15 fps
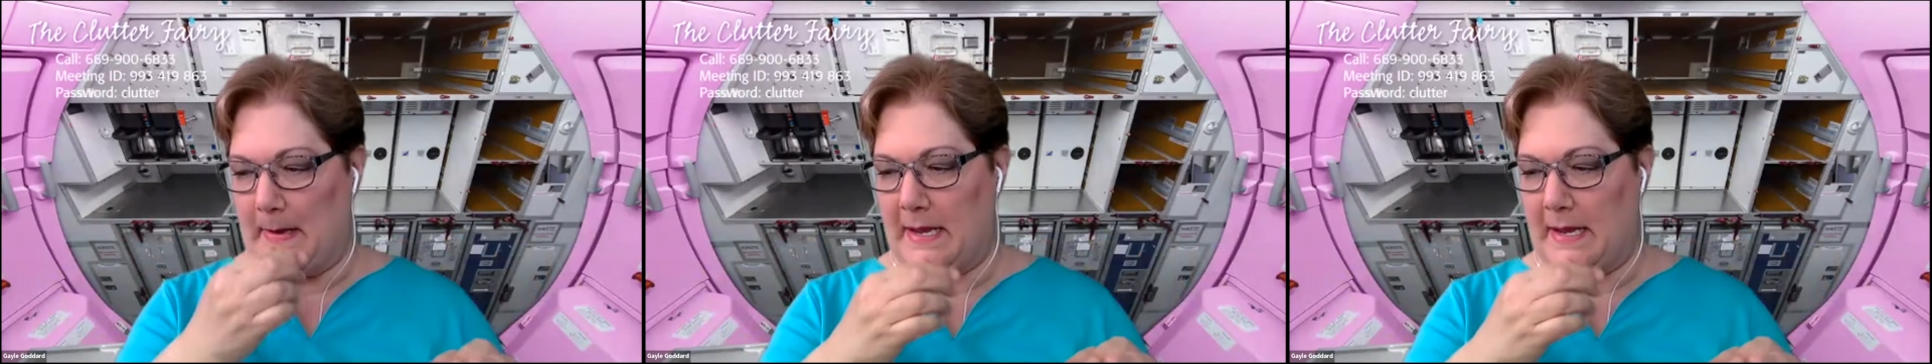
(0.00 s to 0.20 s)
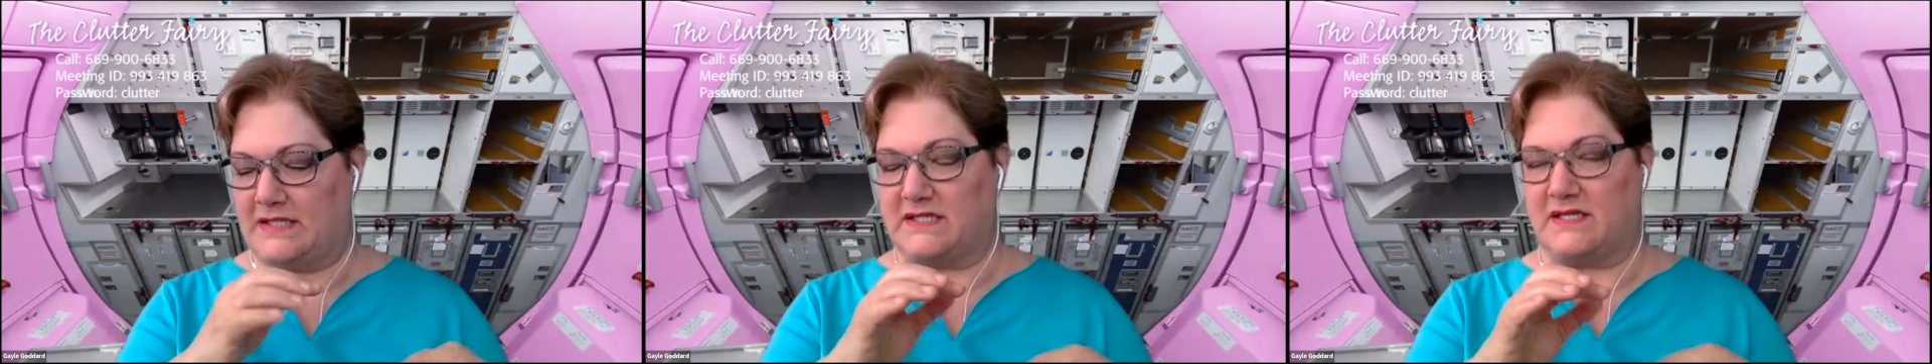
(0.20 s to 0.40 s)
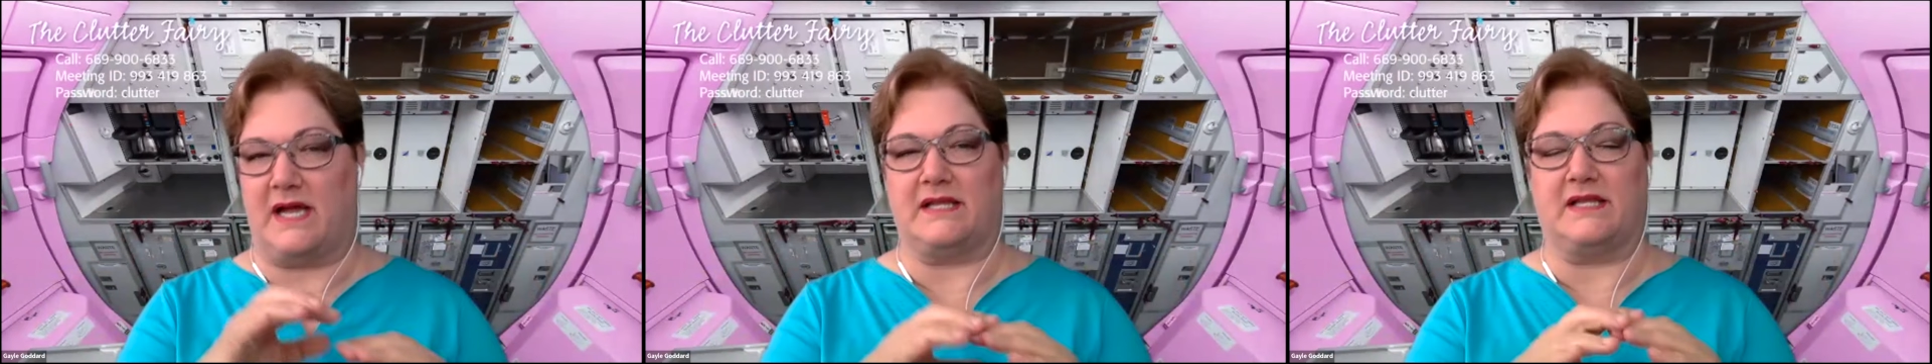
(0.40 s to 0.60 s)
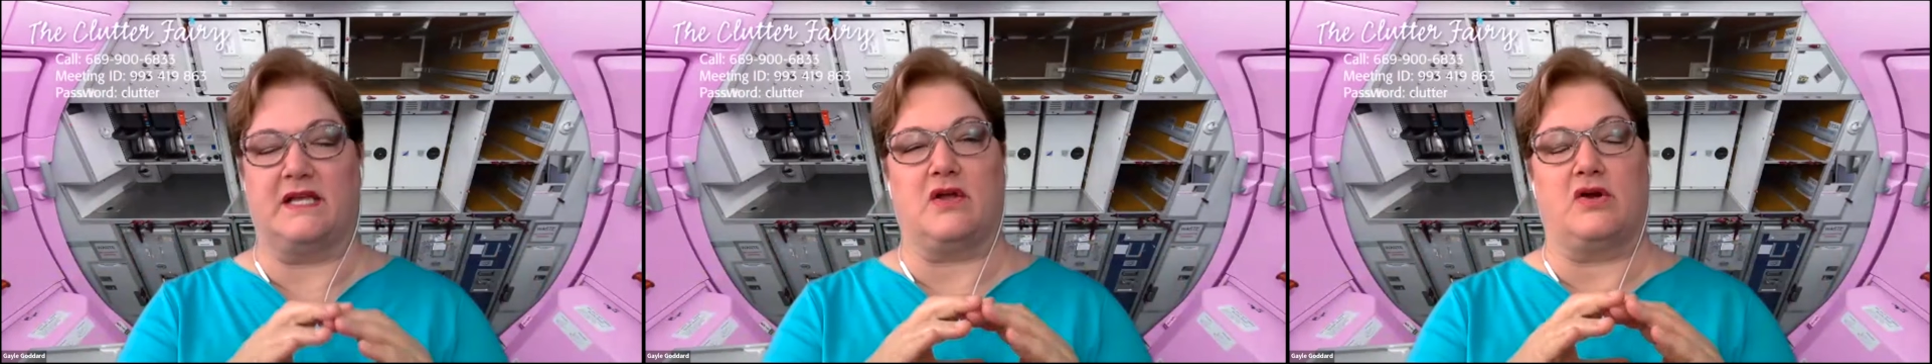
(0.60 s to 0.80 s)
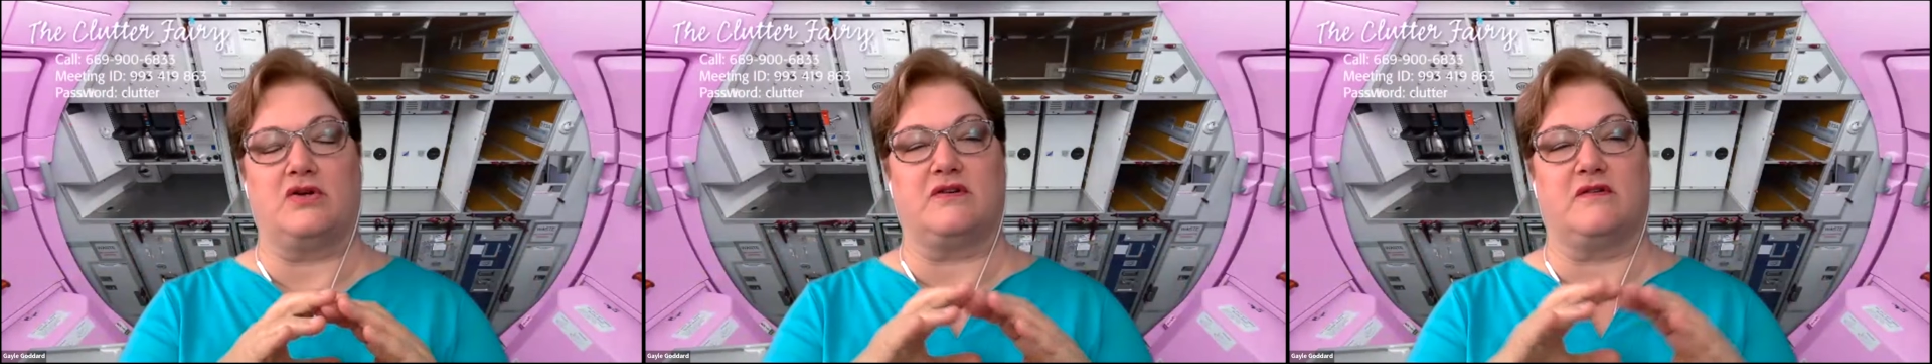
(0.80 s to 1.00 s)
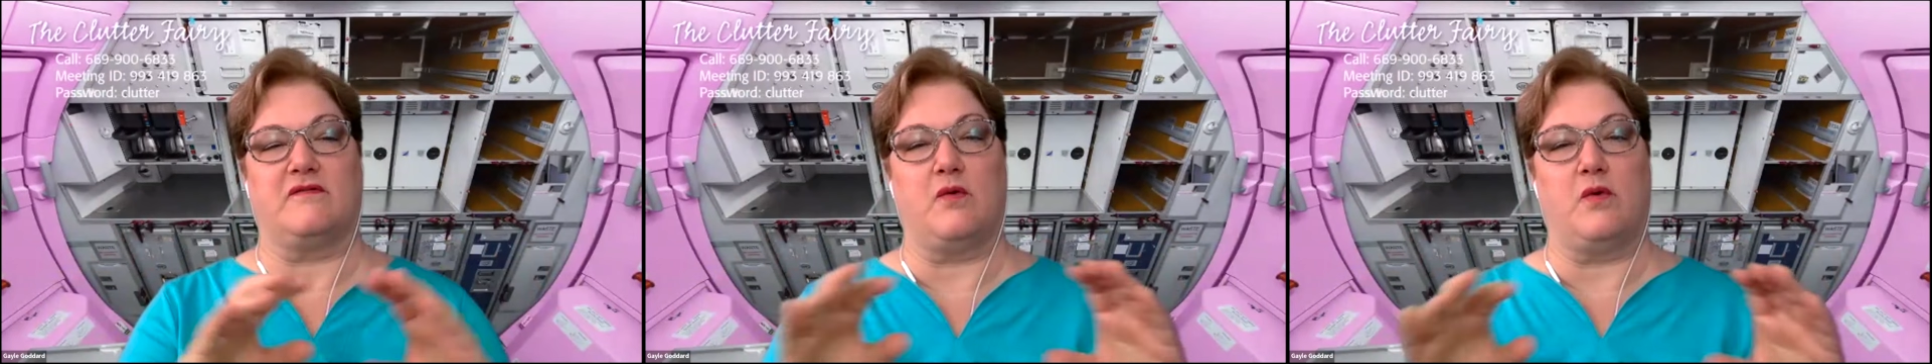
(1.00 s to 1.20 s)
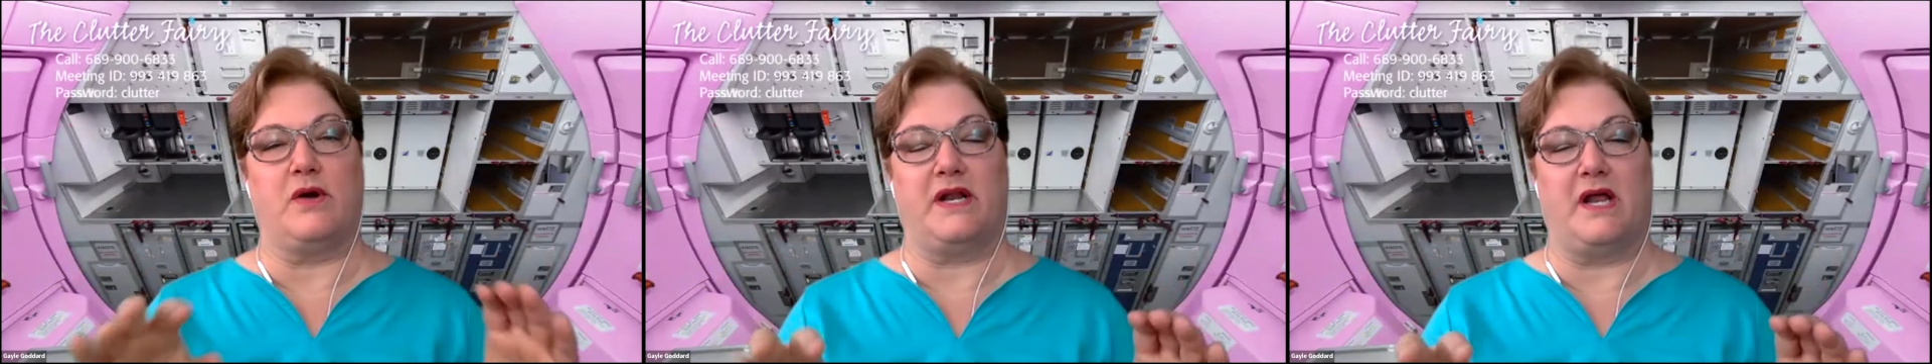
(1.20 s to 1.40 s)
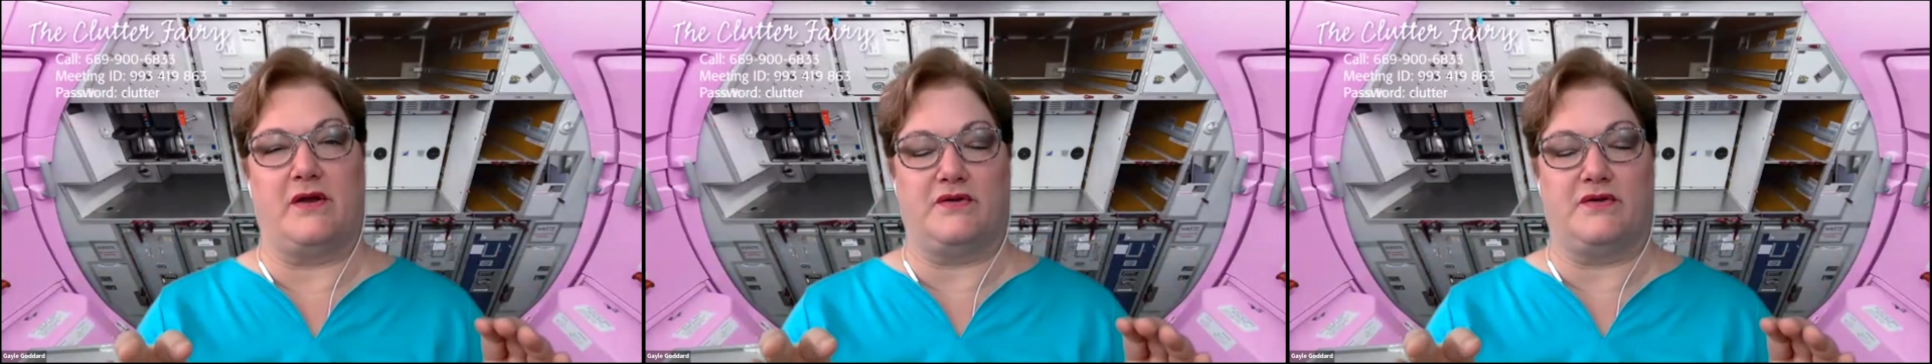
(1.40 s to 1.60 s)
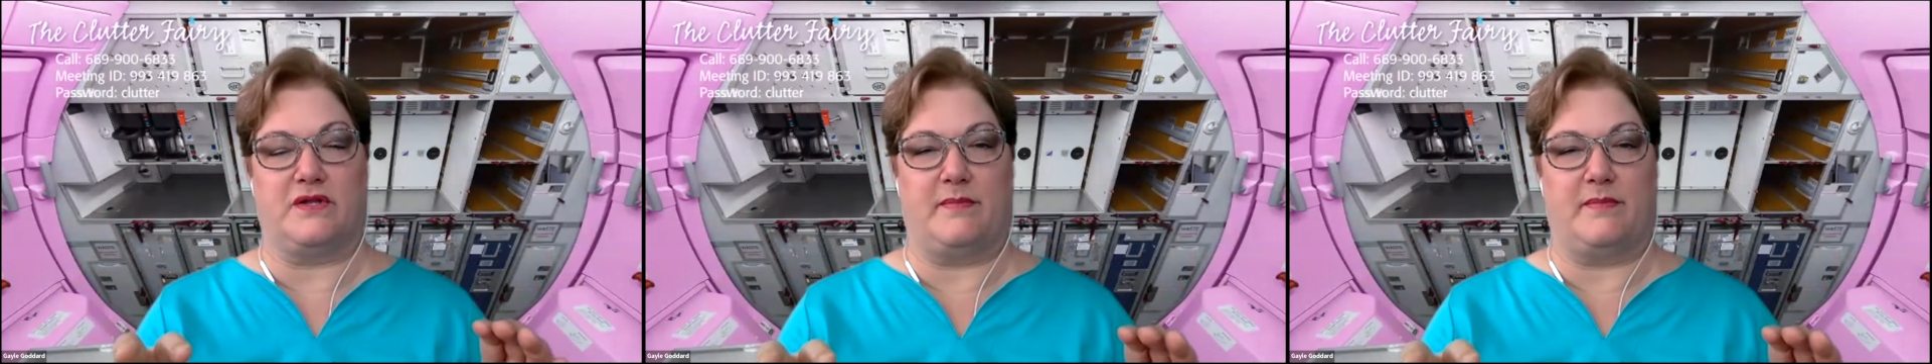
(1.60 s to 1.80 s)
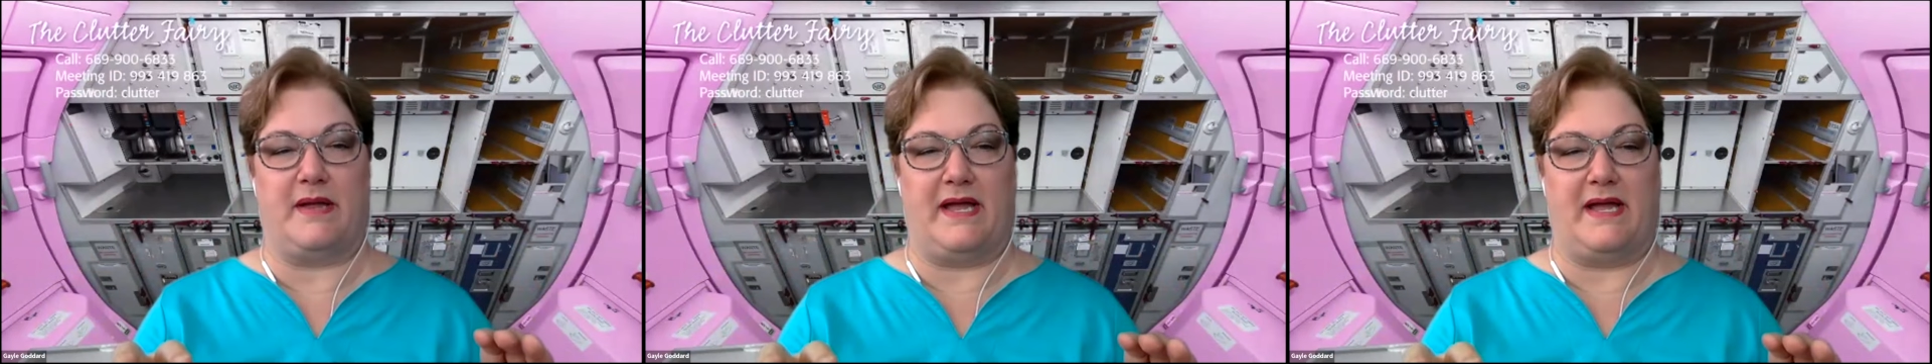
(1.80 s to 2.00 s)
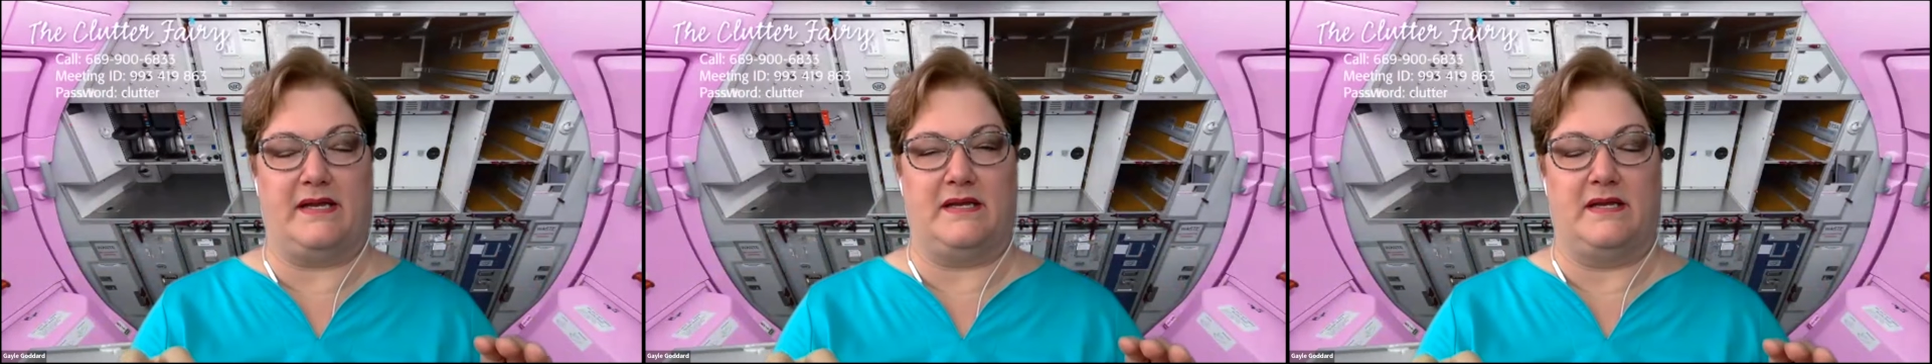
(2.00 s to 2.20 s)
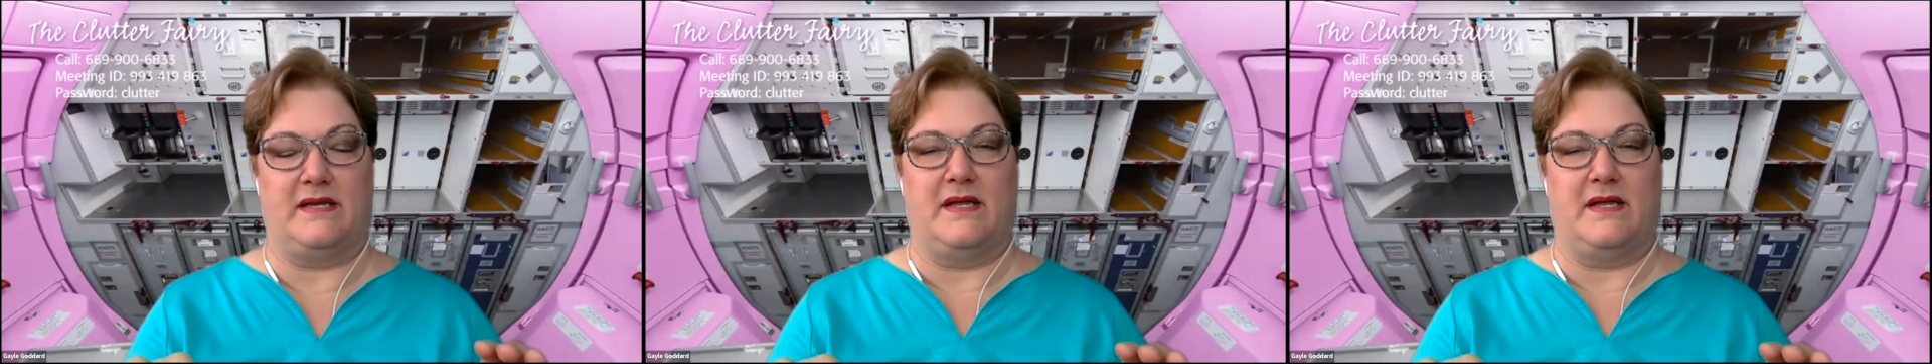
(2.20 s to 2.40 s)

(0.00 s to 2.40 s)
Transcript: a slightly larger void under the bed